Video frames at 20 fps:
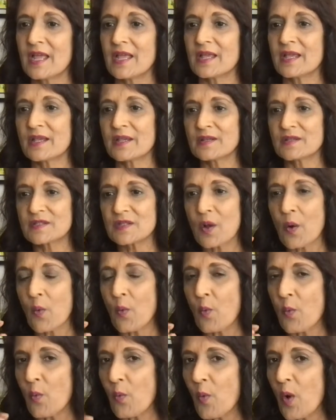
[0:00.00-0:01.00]
is
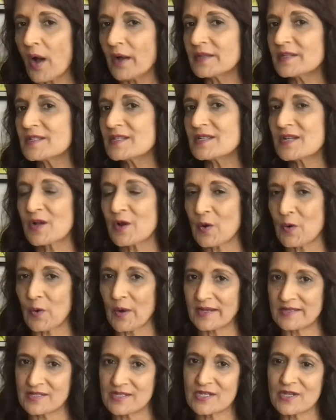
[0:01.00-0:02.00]
what
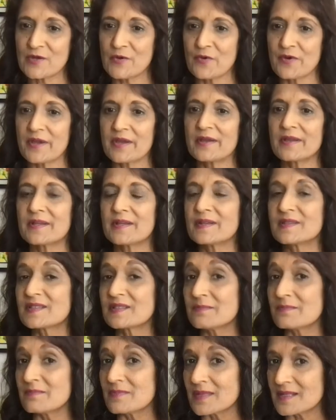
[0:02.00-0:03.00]
criteria is
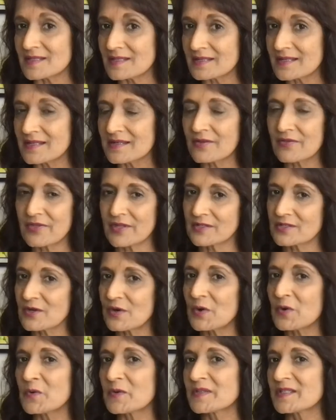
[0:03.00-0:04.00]
missing that
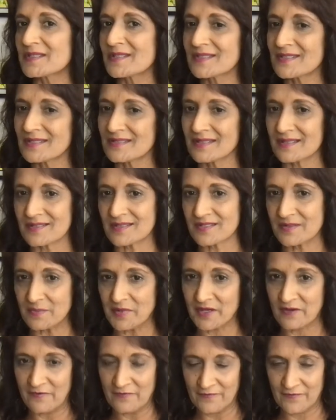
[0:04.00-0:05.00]
cause us not to
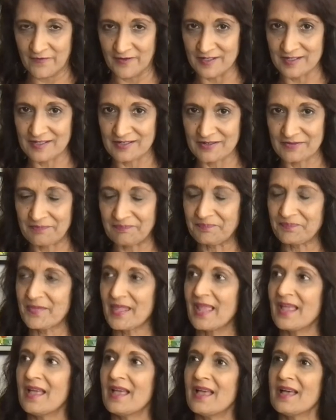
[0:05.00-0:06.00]
be a fit.
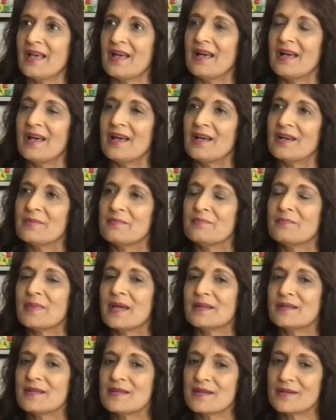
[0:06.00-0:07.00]

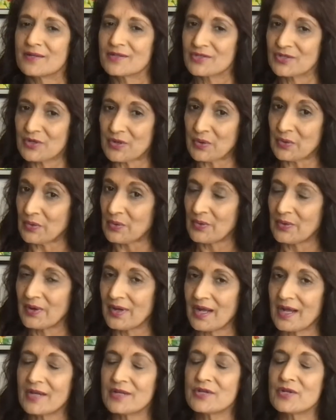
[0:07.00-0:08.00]
Many years ago,
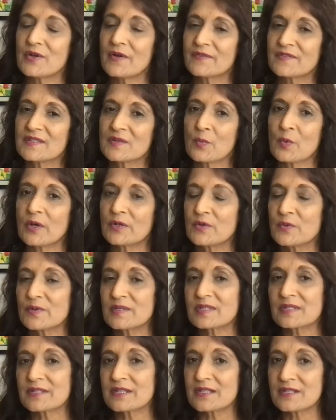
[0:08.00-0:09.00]
I knew of someone who
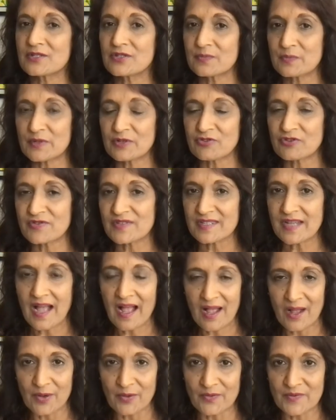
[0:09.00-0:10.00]
was looking to purchase a
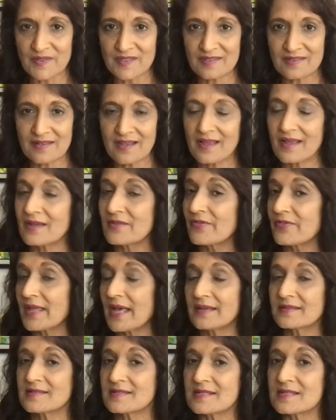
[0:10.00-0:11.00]
house, and
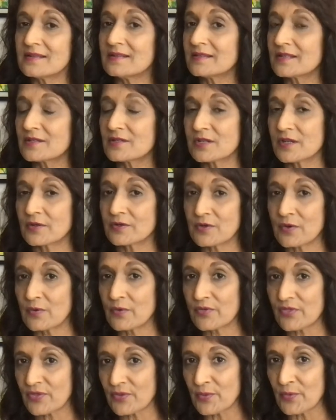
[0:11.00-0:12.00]
that deal did not go
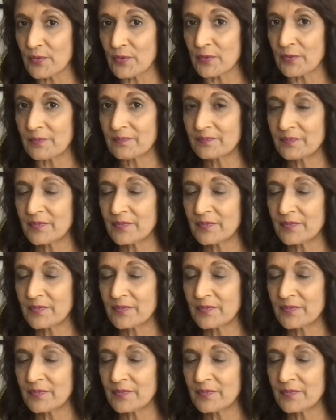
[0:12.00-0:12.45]
through.